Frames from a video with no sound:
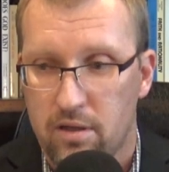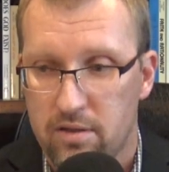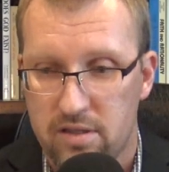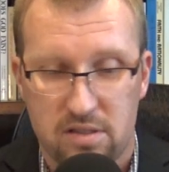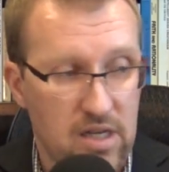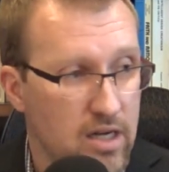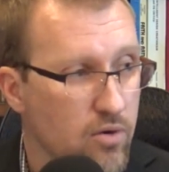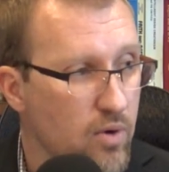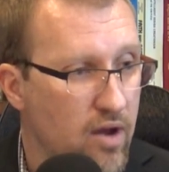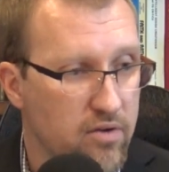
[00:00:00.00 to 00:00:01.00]
the scene
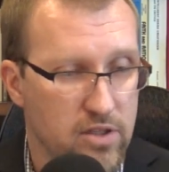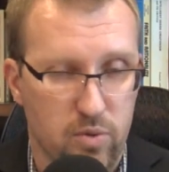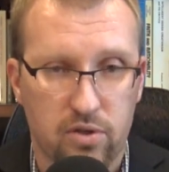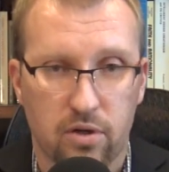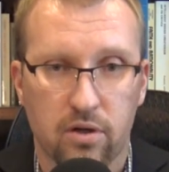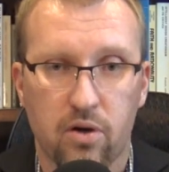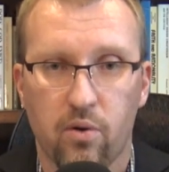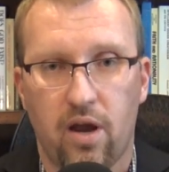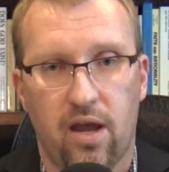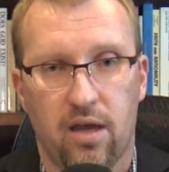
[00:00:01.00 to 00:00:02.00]
around us would turn
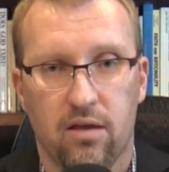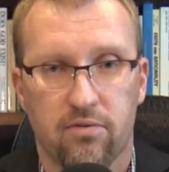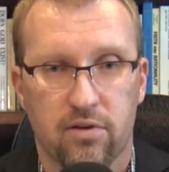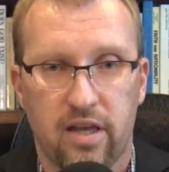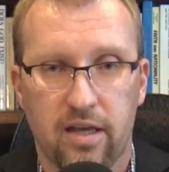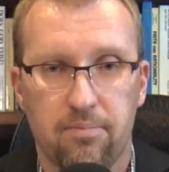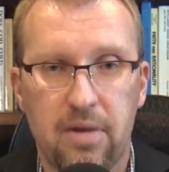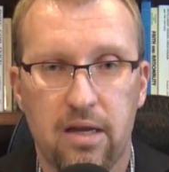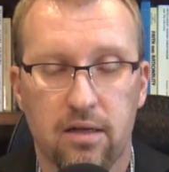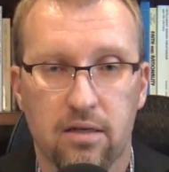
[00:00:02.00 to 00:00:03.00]
gray for like a
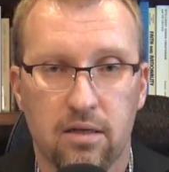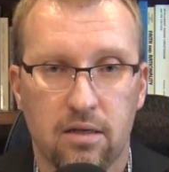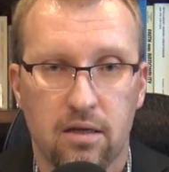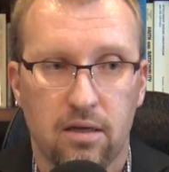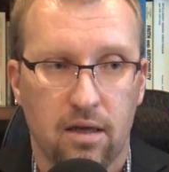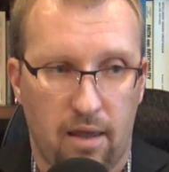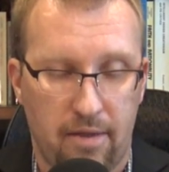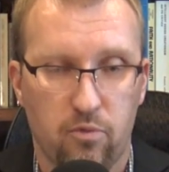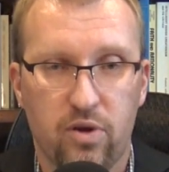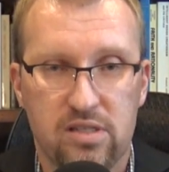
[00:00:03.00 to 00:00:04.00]
minute and
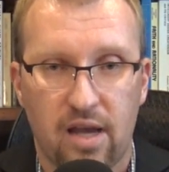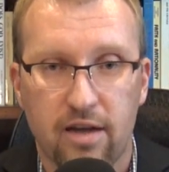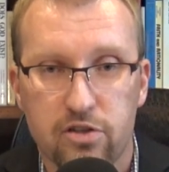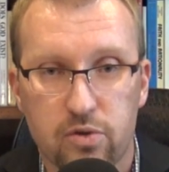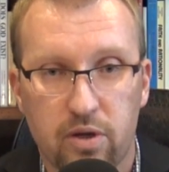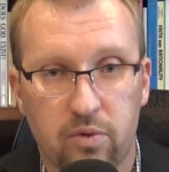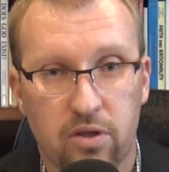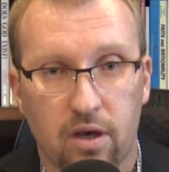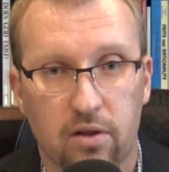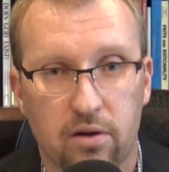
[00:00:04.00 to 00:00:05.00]
then resaturate with
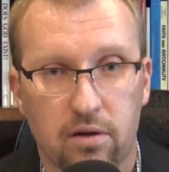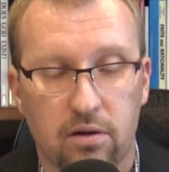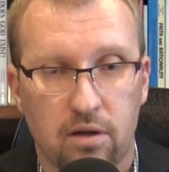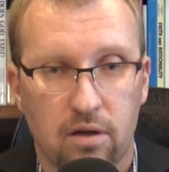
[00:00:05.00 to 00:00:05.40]
color.